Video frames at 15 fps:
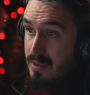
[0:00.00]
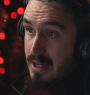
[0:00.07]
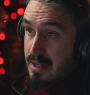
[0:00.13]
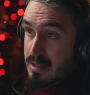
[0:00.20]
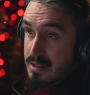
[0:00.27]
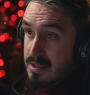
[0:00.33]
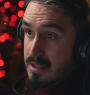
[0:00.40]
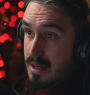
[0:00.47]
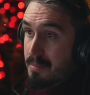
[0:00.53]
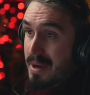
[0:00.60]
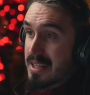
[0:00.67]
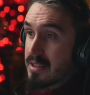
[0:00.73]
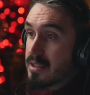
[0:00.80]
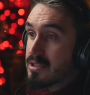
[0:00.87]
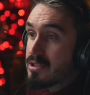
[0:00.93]
right?
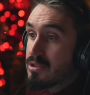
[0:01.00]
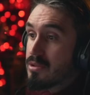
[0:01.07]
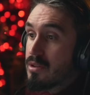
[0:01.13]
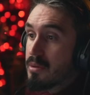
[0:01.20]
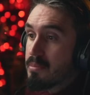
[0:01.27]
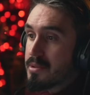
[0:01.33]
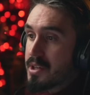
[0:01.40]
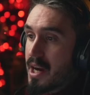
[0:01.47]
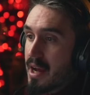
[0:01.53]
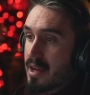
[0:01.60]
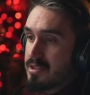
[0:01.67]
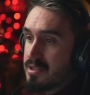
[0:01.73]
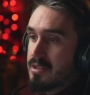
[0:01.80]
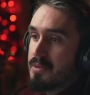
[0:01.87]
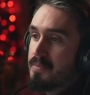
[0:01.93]
Cinematic studio
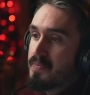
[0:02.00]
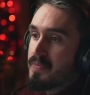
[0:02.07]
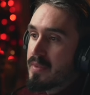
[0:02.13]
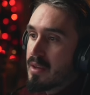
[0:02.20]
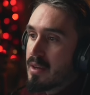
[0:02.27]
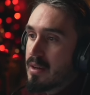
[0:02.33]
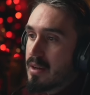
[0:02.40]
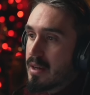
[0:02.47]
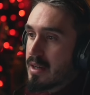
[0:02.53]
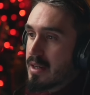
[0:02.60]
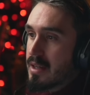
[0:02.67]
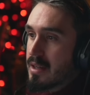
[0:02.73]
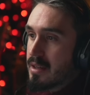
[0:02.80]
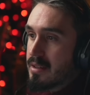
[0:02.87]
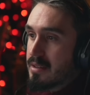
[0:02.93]
brass
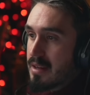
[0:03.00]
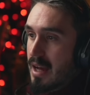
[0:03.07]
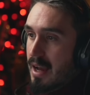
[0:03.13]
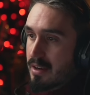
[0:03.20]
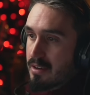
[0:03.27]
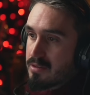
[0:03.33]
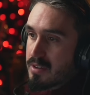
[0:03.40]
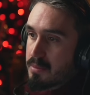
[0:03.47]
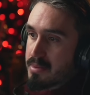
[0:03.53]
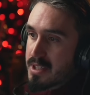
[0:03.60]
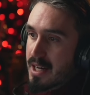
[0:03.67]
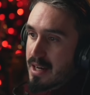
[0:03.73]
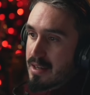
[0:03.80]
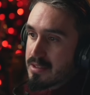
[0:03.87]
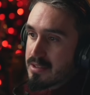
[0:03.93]
and Angry
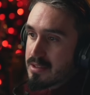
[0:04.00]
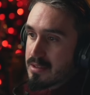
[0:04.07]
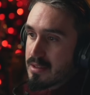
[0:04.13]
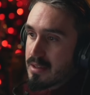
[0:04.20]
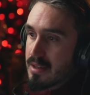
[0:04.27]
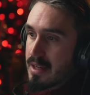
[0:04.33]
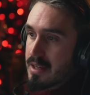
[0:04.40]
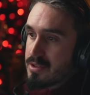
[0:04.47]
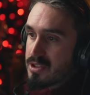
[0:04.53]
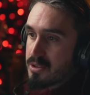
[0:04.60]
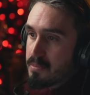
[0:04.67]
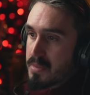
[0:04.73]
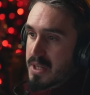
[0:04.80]
Brass and some